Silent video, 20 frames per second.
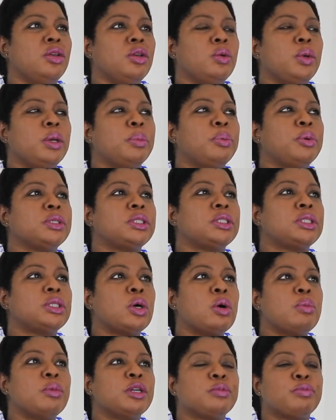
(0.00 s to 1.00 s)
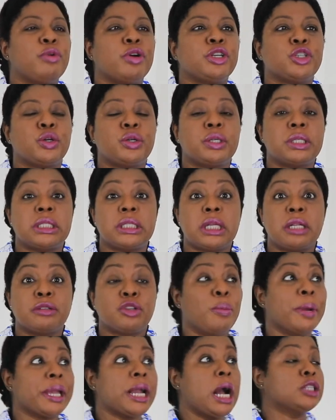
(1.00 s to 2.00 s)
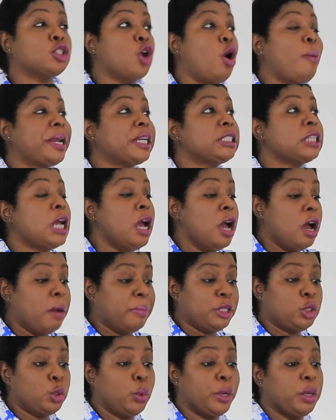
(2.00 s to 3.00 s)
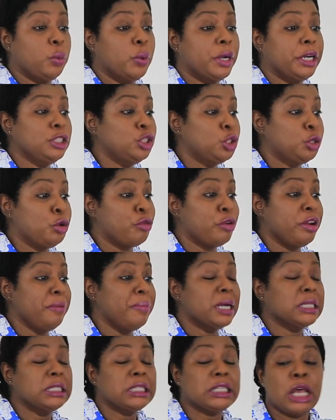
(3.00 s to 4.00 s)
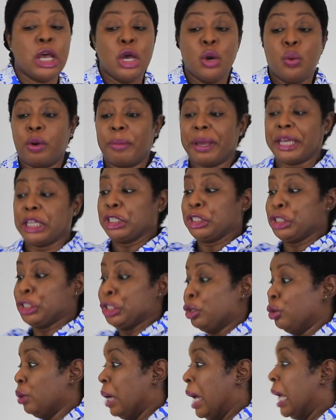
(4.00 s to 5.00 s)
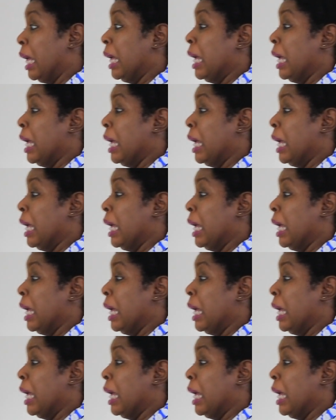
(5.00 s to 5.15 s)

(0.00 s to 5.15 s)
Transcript: We put so much pressure on ourselves. Oh my gosh, I'm 21 in 3 months. What am I gonna do?